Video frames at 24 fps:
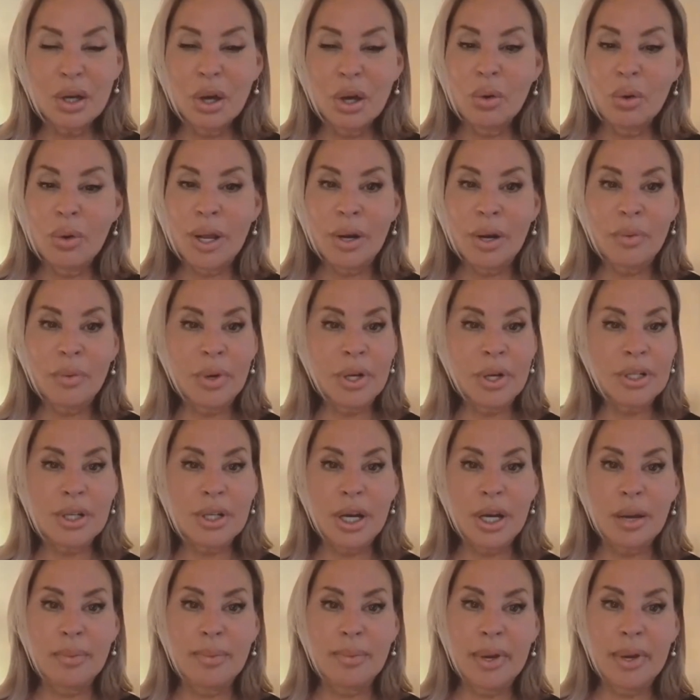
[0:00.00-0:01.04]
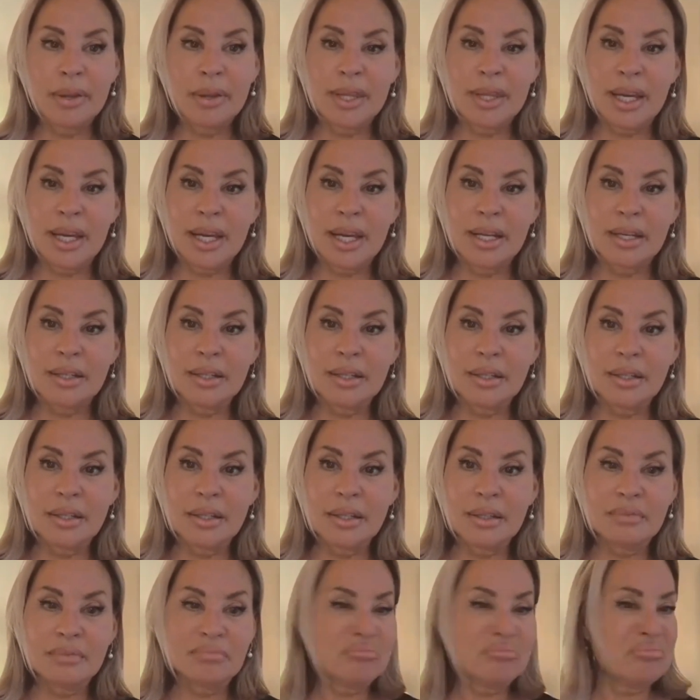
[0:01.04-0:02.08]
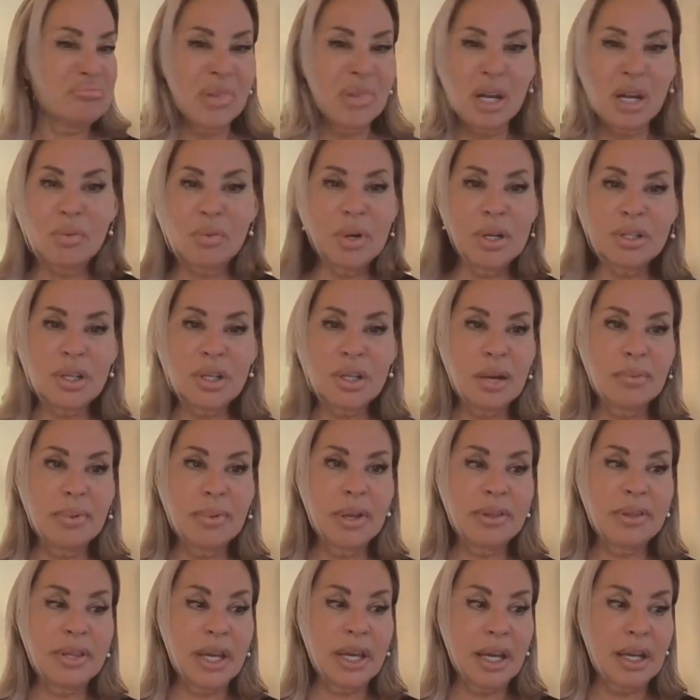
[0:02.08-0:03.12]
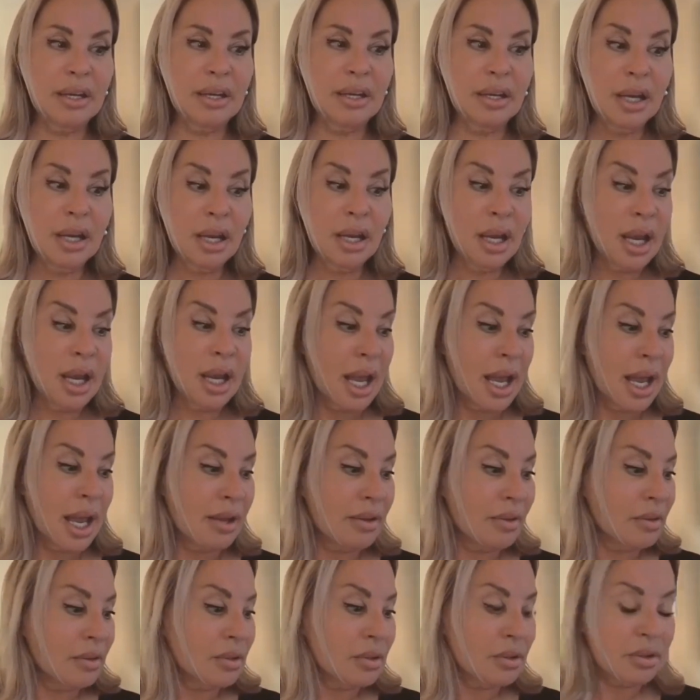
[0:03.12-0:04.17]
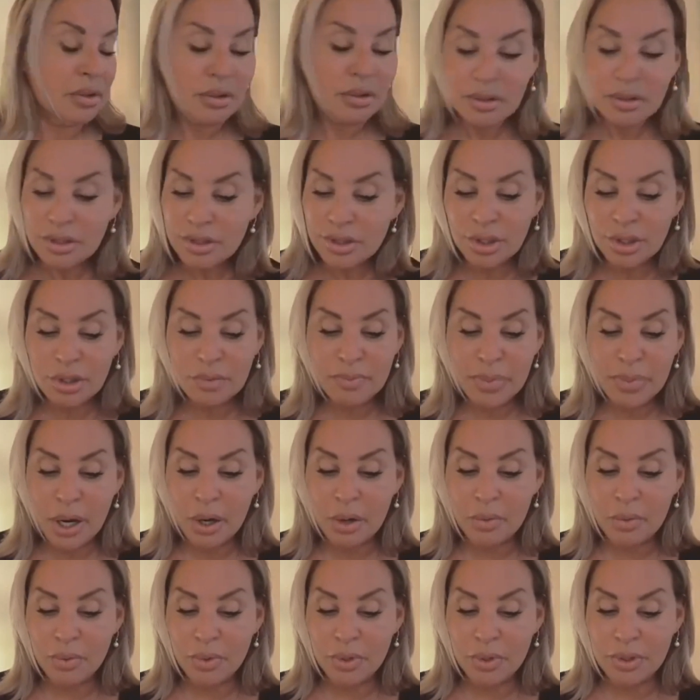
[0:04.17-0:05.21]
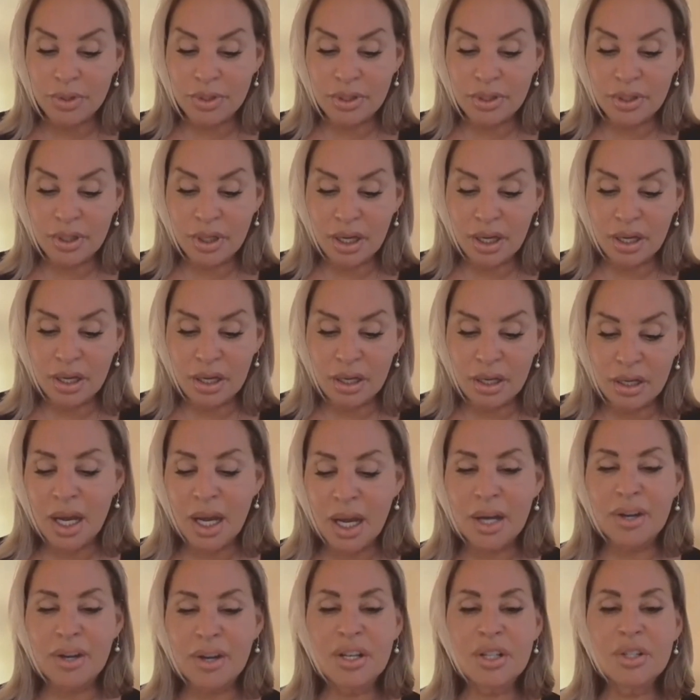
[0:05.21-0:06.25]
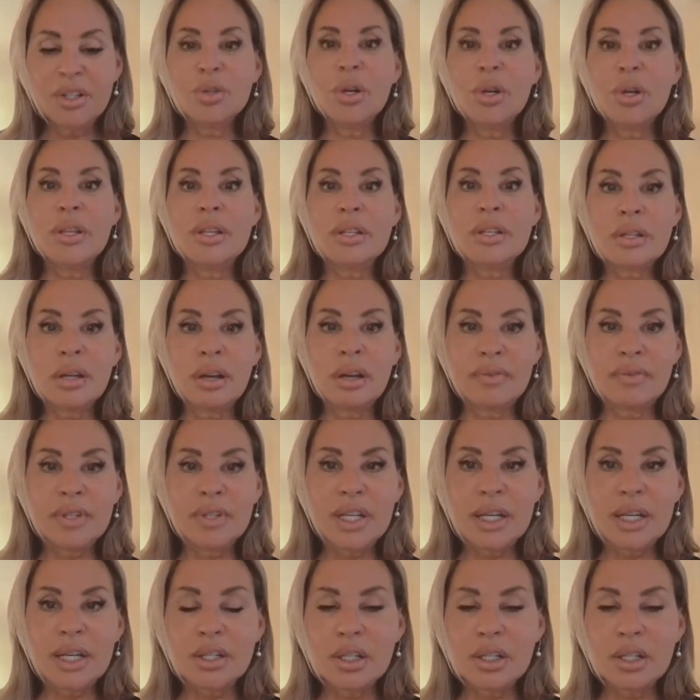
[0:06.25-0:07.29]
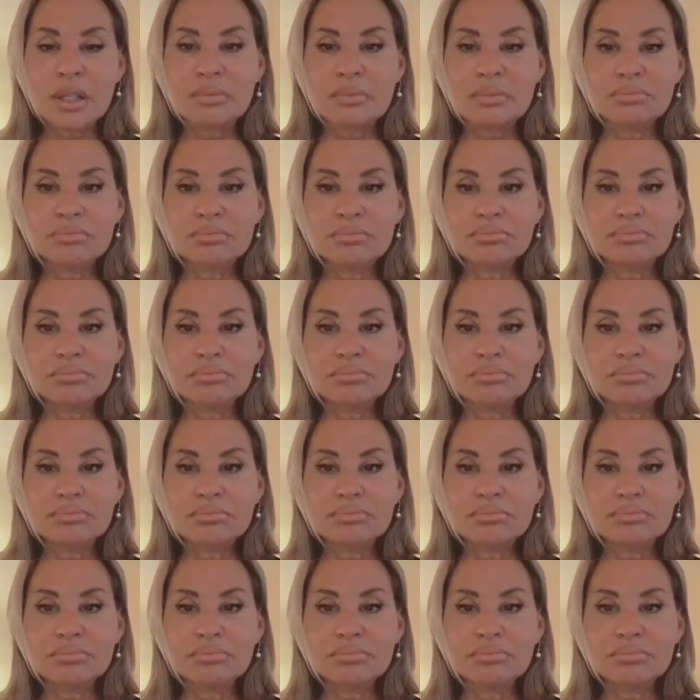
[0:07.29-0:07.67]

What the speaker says: Oh, I don't want to talk about that. I don't want to talk about that. Certain power words. I don't enjoy this conversation.